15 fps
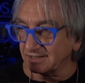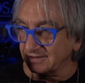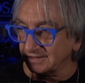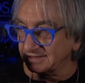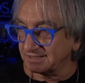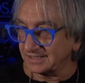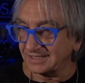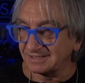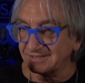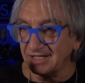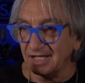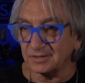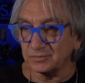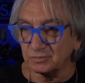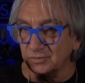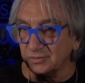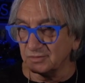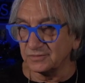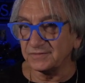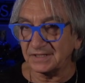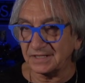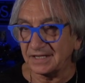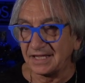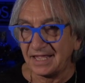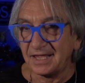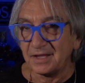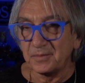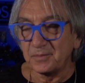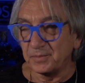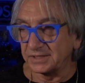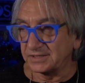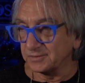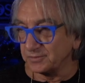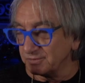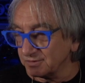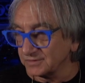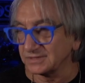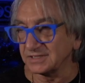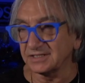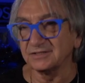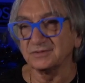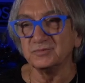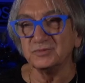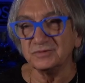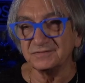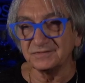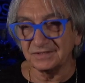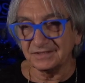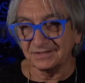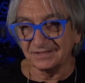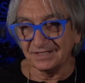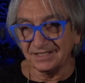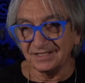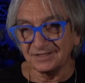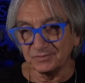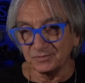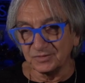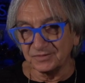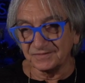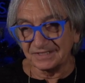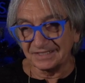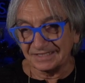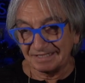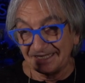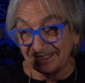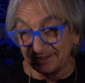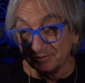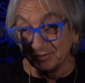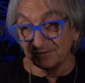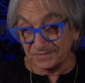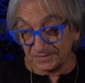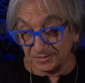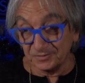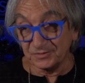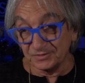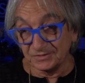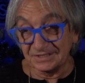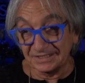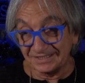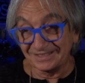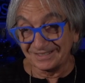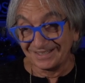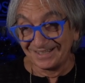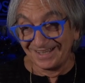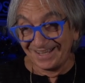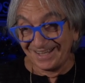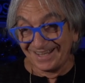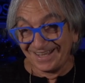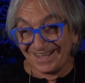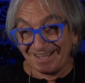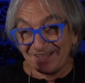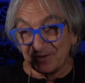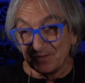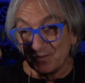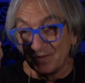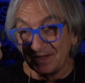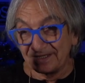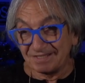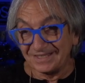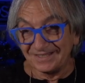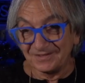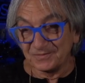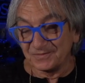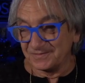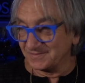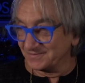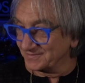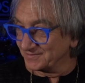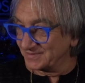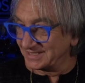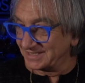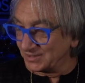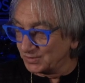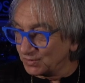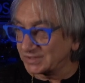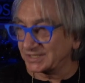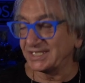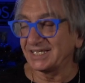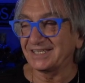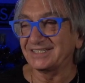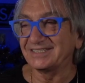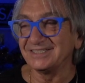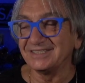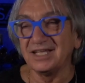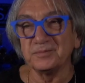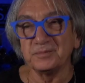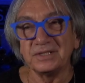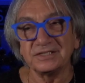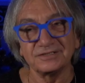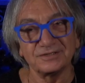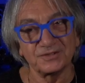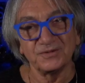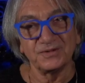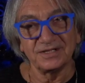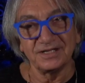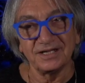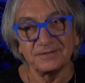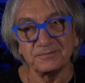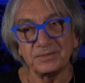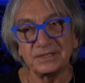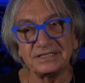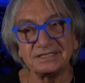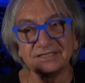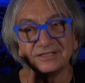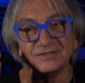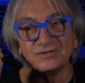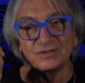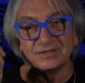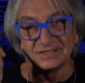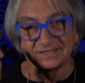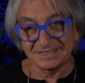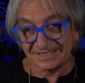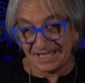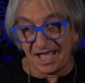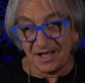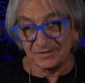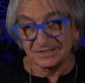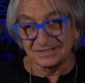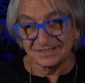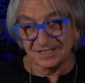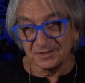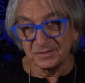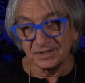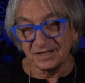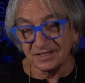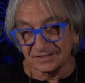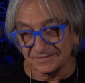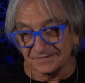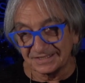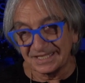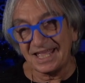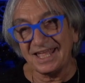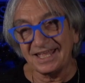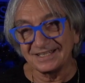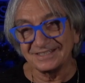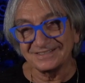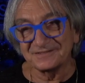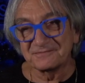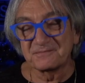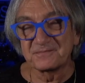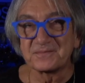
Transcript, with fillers: he's he's not moving, but the music is moving. That he's moving, he's moving the music with." It looks like not much is going on, but listen to the sound that's coming out of his hands.